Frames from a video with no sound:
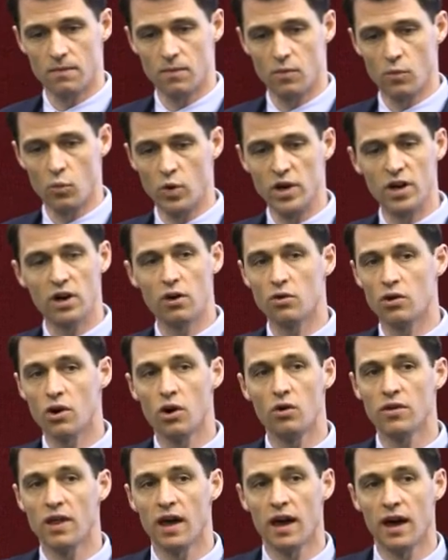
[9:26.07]
We don't
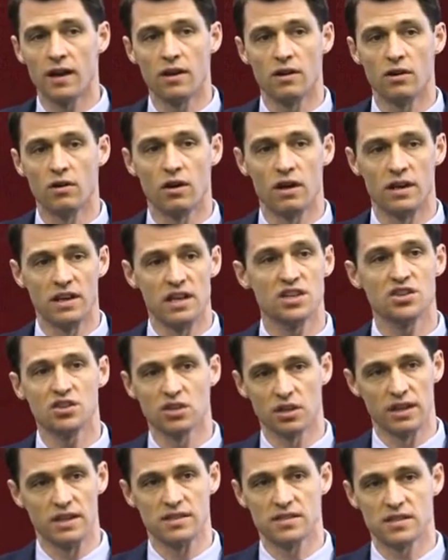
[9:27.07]
know that
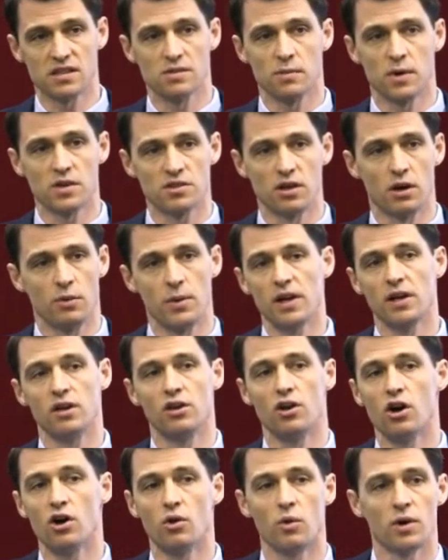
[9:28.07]
initially, 6 months ago. We didn't
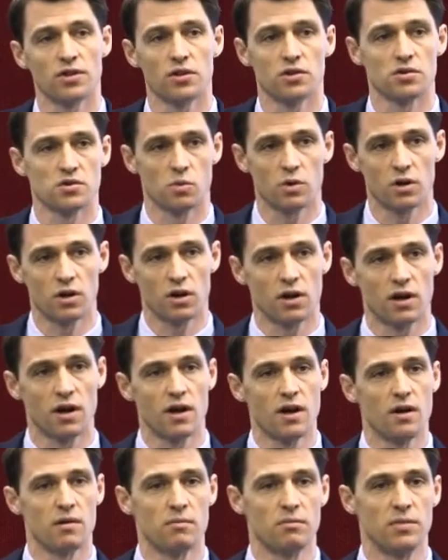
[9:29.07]
know what those were
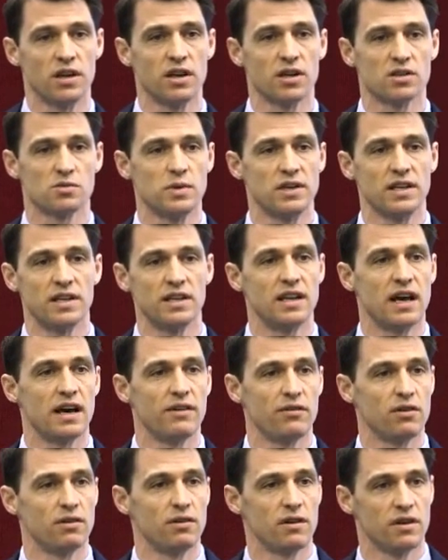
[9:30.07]
because we didn't
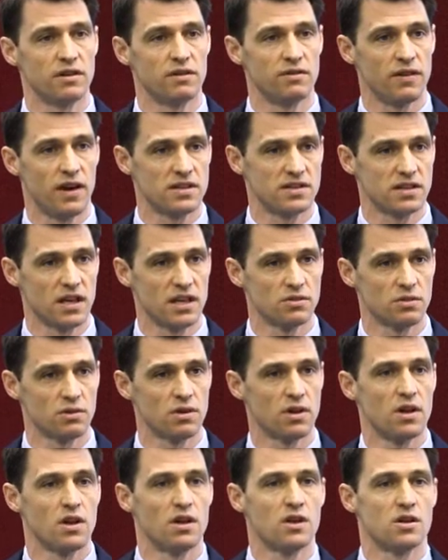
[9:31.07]
have a defined schedule.
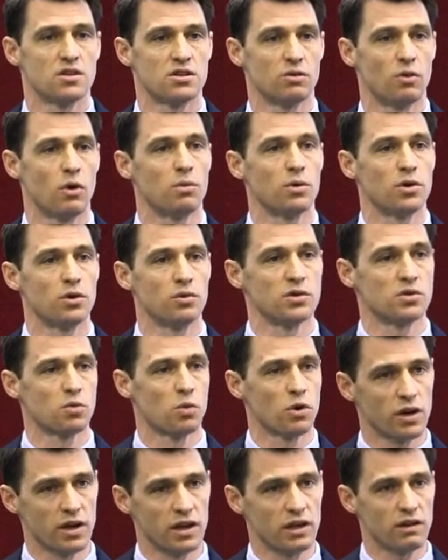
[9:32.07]
So what we're doing is
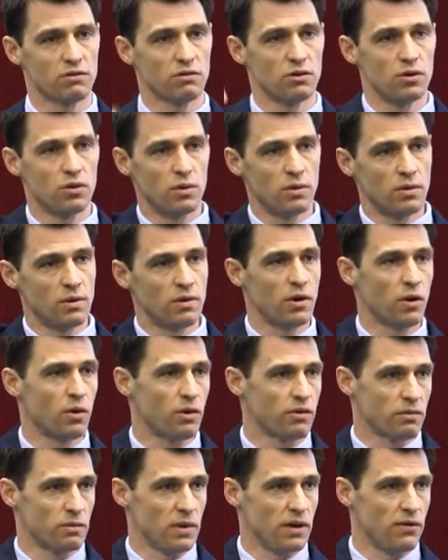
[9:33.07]
working through, going
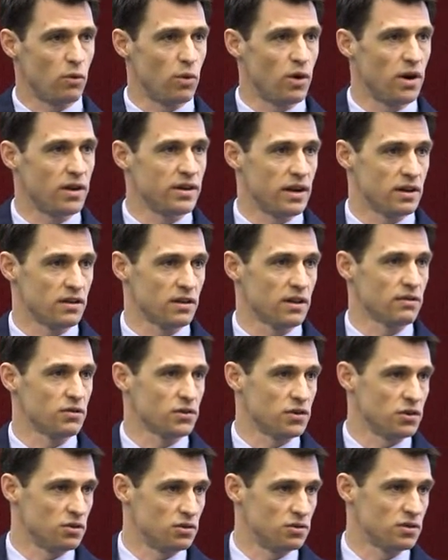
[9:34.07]
from level 1 down to level
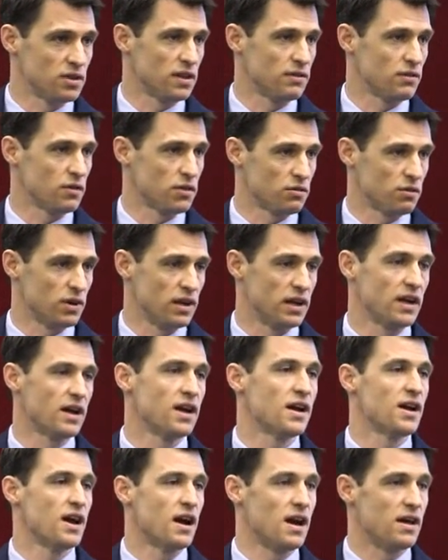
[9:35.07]
2 to level 3,
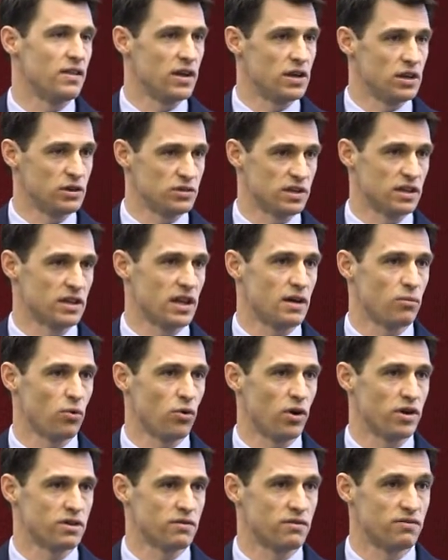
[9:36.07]
and then using
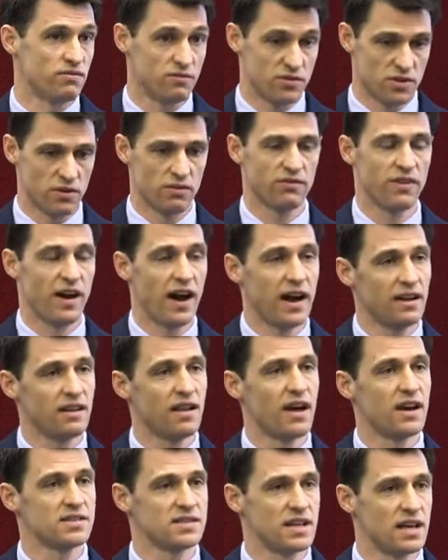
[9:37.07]
Netpoint to
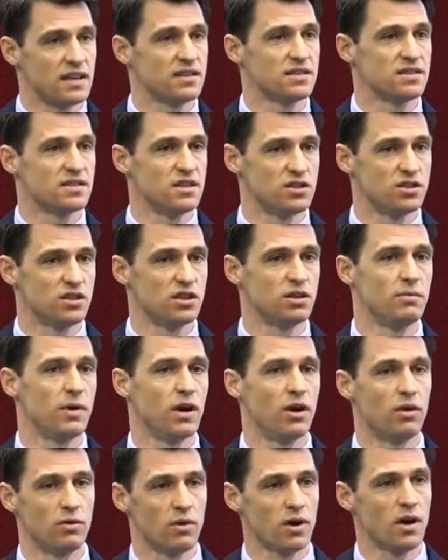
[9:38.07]
finalize that decision
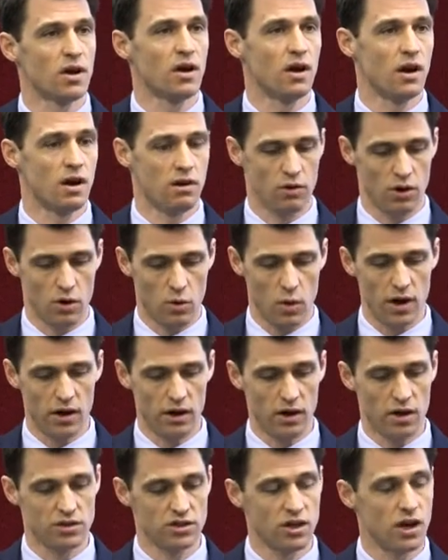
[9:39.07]
about our required
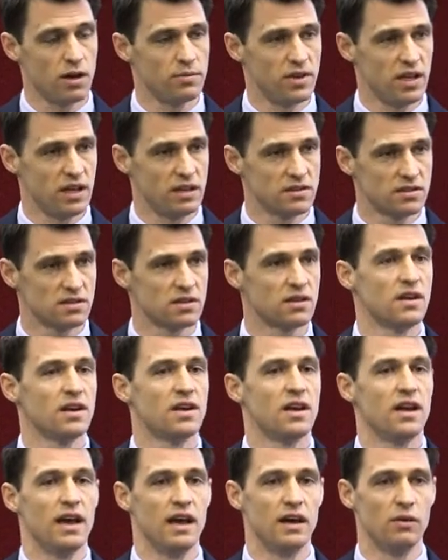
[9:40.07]
on-job dates
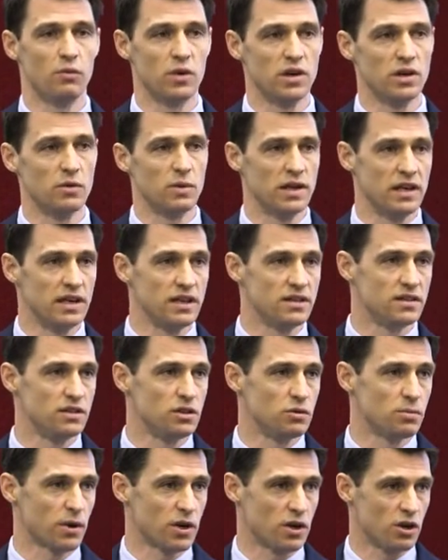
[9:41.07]
and when do we need to
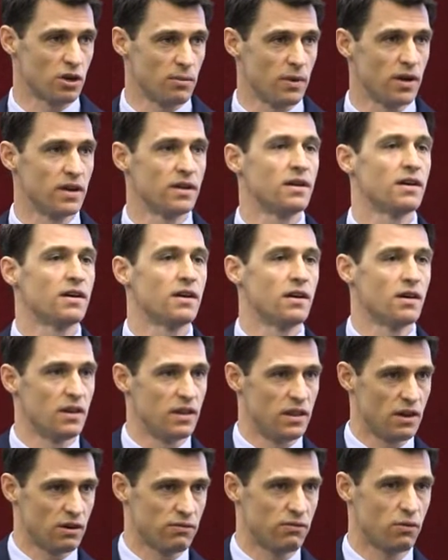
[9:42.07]
do procurement.
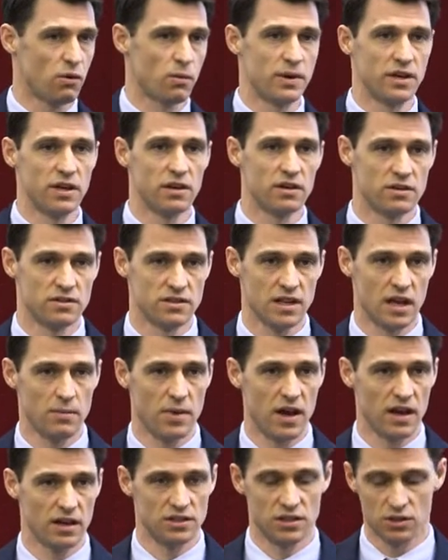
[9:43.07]
Therefore, we need our design
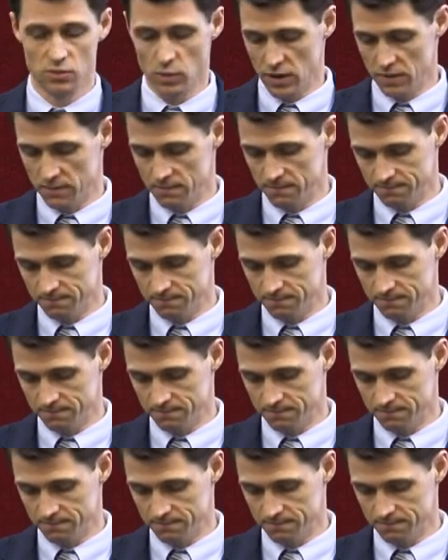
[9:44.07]
packages when.